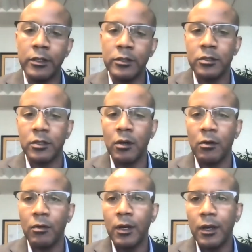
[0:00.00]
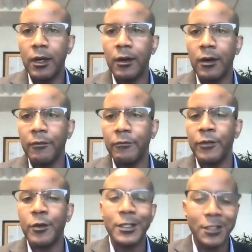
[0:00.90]
And so
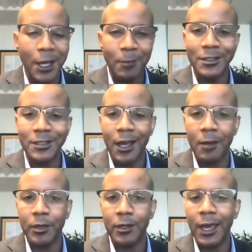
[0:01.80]
very timely topic,